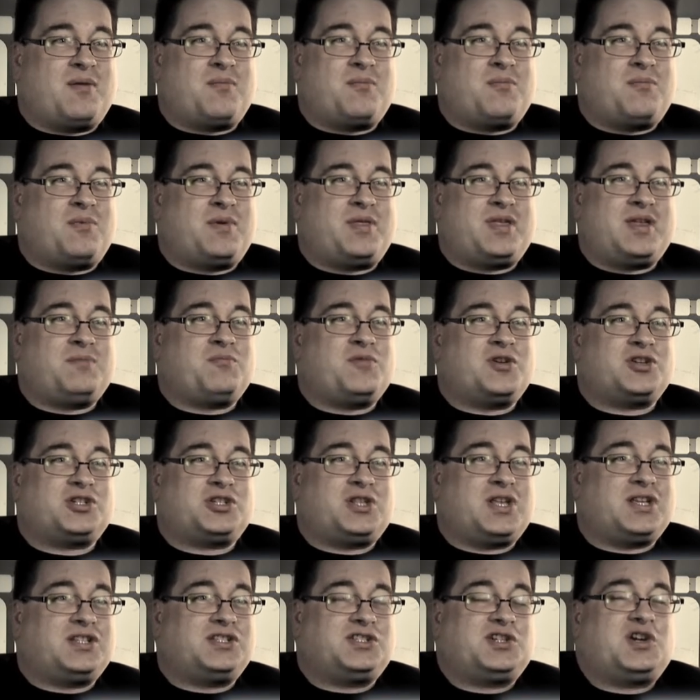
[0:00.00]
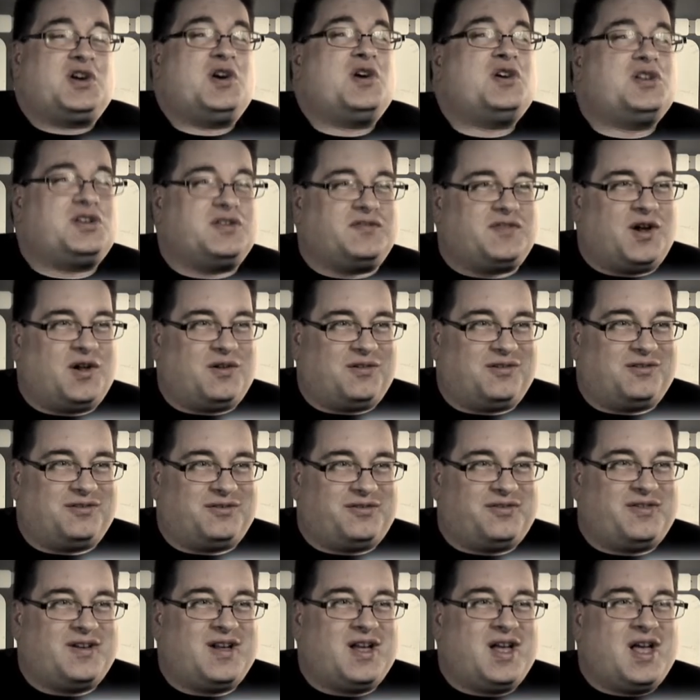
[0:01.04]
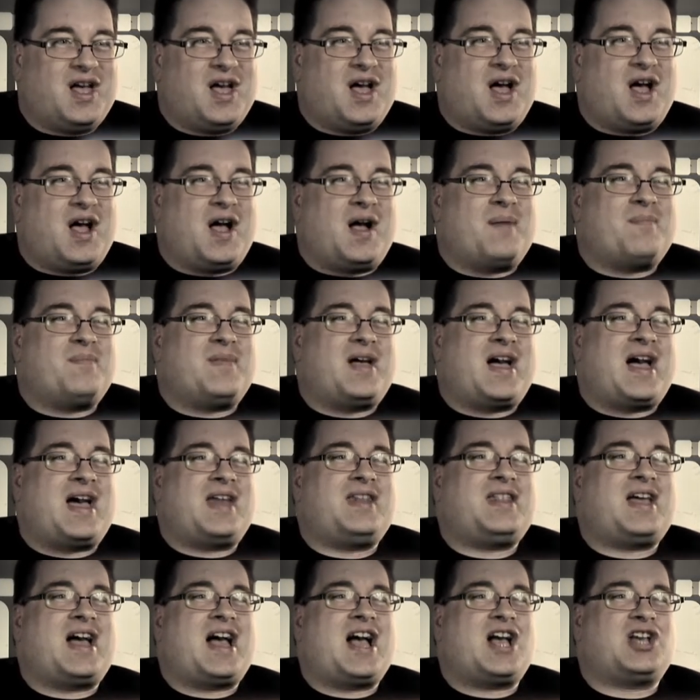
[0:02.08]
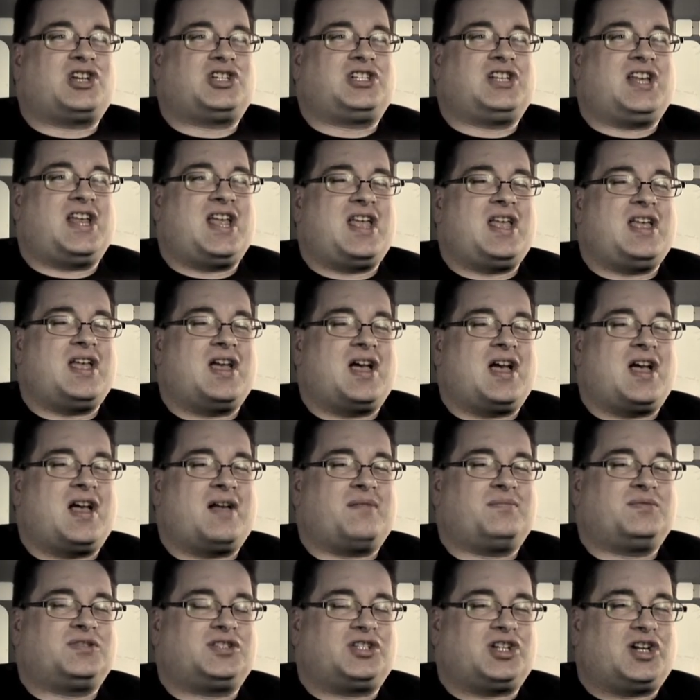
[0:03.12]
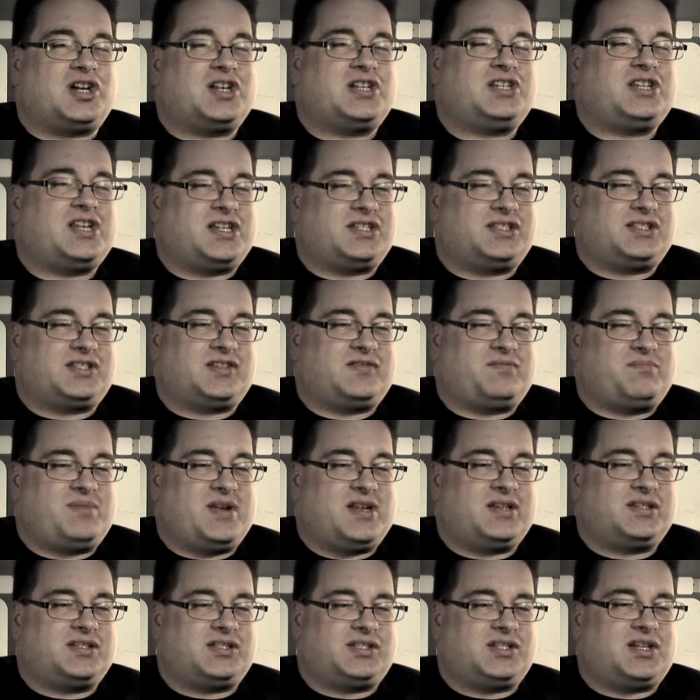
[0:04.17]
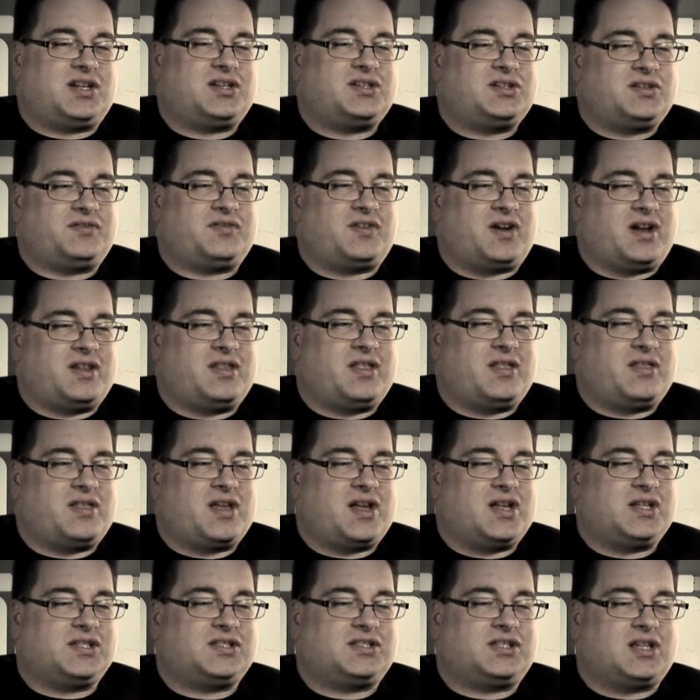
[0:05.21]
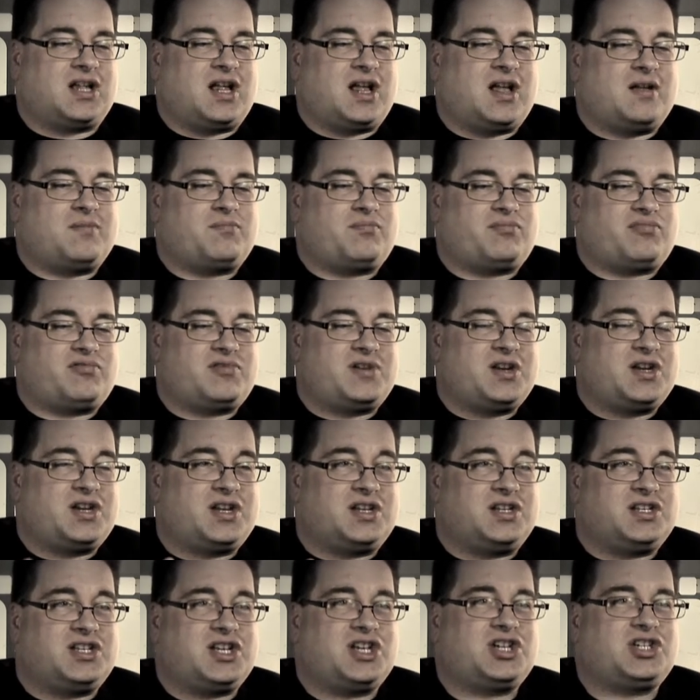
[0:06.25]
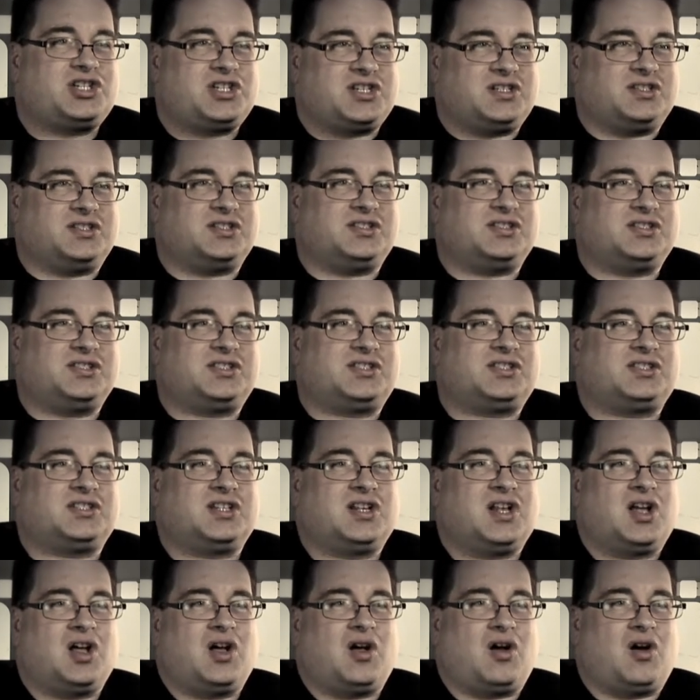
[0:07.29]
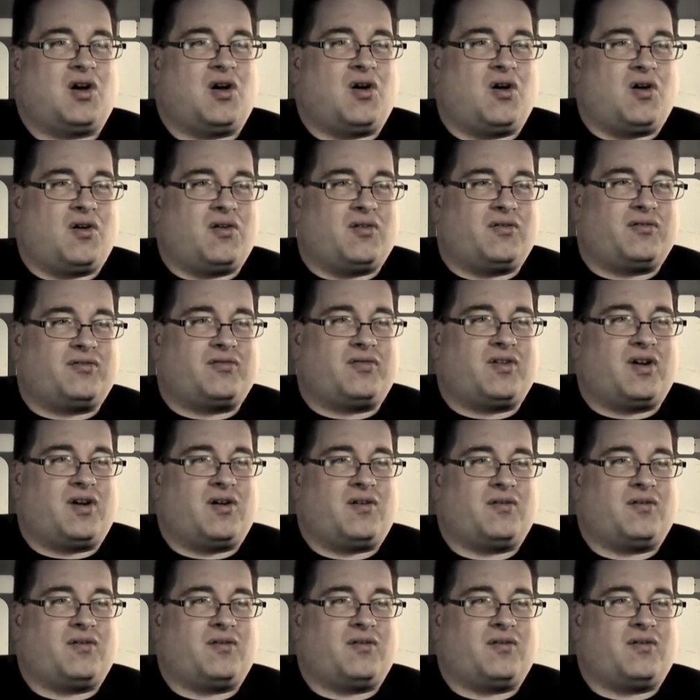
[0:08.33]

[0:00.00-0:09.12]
within which things could evolve. And actually, scientists have been stunned to find that those preconditions of